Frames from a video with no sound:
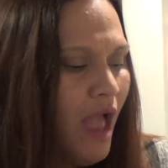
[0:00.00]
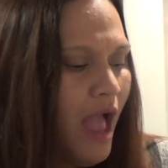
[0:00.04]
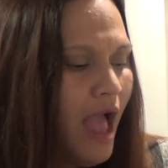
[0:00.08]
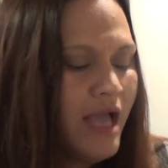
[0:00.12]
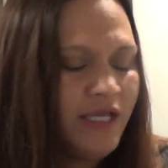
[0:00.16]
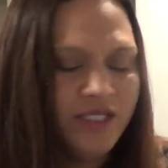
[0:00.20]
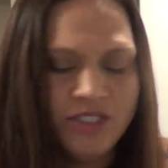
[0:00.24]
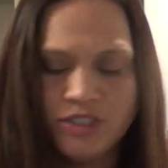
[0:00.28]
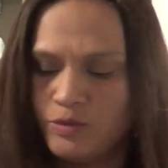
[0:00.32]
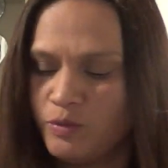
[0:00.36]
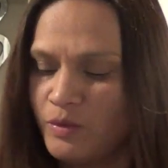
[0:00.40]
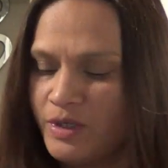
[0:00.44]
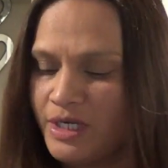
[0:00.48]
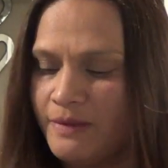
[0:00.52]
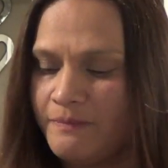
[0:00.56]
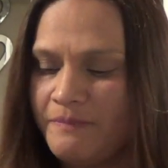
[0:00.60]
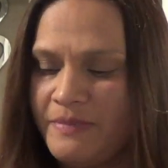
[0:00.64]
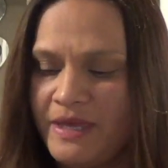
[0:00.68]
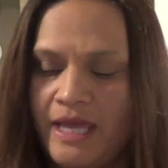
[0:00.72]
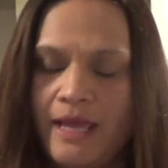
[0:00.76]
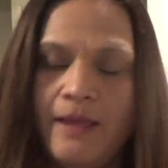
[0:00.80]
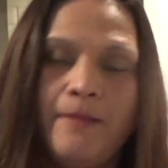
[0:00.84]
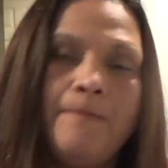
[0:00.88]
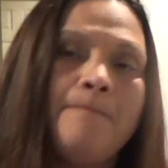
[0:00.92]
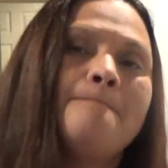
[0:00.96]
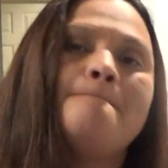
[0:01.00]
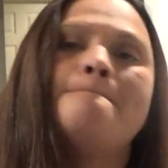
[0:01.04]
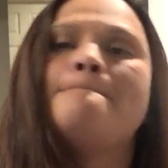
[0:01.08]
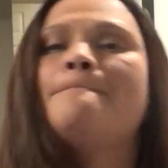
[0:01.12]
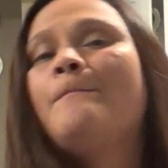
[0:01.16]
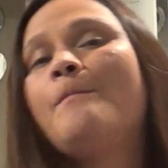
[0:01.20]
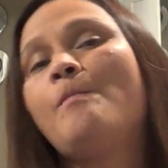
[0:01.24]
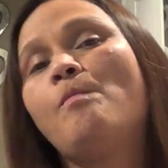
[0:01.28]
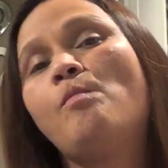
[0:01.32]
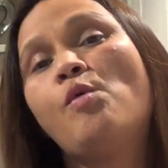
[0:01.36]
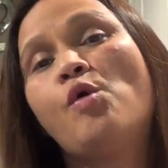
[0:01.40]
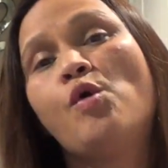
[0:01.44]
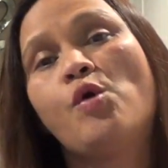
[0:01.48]
I just want to be
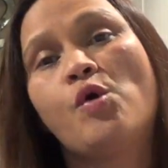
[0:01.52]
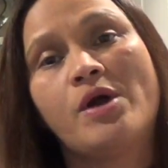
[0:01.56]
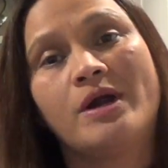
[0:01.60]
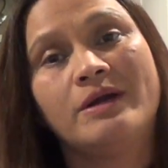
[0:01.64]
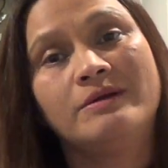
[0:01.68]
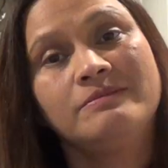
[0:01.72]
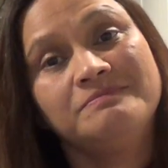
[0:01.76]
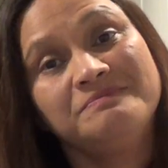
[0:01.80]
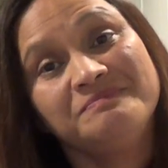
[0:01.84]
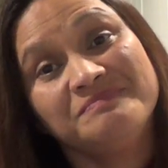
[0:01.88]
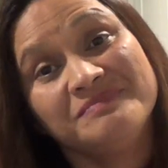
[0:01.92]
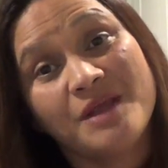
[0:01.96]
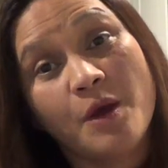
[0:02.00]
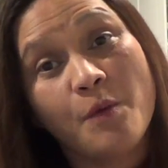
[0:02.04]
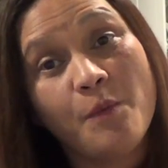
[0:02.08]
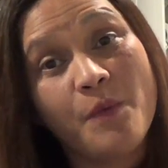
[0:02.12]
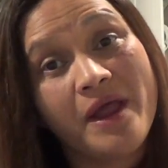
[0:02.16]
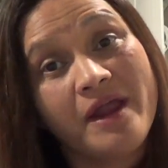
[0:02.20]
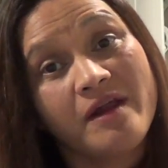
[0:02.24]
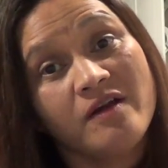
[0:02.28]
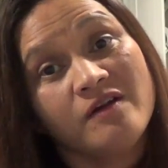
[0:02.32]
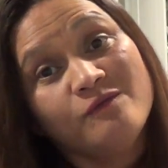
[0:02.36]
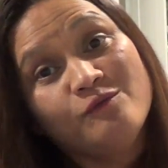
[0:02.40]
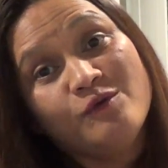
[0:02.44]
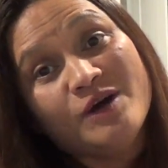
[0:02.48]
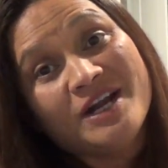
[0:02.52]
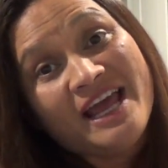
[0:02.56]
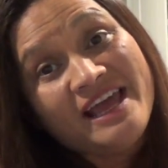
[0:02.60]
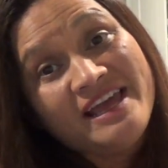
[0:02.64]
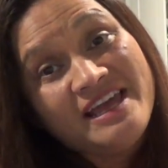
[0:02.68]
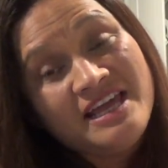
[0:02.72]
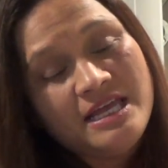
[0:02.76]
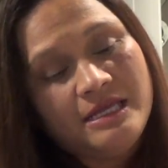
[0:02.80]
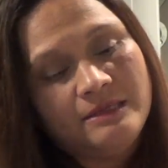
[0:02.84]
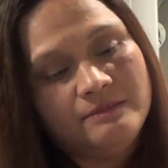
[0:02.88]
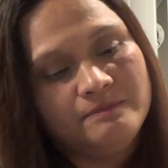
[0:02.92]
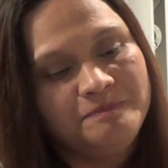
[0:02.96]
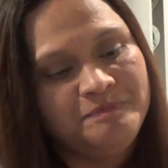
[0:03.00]
more aware of what I
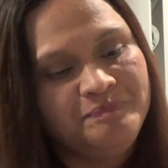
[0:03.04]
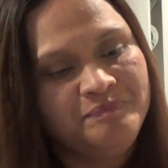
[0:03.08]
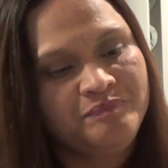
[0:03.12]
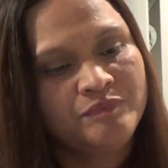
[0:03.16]
eat.